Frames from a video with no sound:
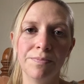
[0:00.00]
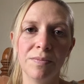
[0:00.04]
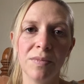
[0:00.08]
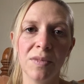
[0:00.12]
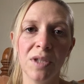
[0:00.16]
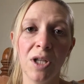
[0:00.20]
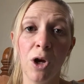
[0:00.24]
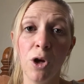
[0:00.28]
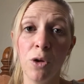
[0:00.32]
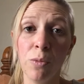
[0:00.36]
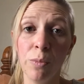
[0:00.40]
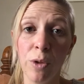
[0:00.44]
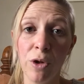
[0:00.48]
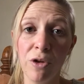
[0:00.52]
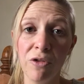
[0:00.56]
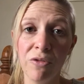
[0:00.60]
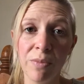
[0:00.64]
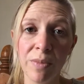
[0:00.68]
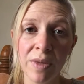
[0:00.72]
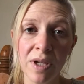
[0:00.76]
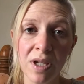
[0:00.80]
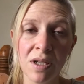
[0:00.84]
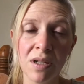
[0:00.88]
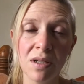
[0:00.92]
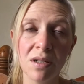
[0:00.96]
low
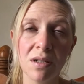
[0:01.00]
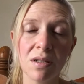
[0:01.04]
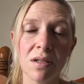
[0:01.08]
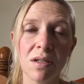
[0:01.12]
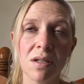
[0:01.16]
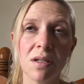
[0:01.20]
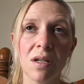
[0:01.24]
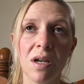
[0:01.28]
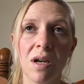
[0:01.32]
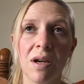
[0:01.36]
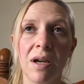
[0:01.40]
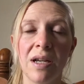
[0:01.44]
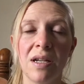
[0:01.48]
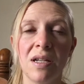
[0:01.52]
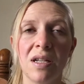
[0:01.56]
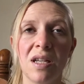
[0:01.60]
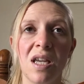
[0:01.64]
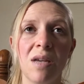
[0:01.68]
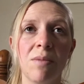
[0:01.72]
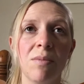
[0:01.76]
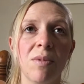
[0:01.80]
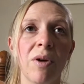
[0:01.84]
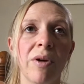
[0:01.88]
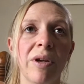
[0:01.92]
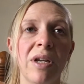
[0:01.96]
movement. I had to
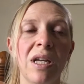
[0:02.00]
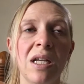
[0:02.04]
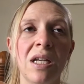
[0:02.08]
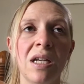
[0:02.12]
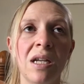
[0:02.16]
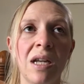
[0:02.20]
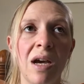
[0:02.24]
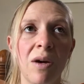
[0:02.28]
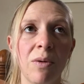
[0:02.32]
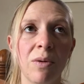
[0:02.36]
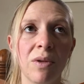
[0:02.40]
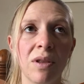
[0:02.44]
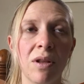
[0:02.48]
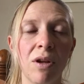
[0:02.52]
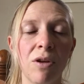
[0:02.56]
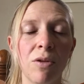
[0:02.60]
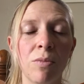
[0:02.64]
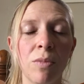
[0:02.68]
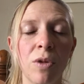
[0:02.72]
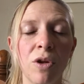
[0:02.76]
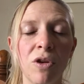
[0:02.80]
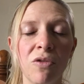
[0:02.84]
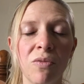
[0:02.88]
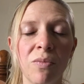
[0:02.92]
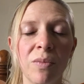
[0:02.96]
keep going in and out with low
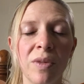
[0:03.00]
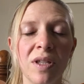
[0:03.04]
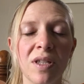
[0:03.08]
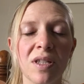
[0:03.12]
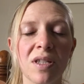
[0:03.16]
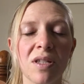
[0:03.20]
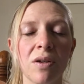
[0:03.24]
movement,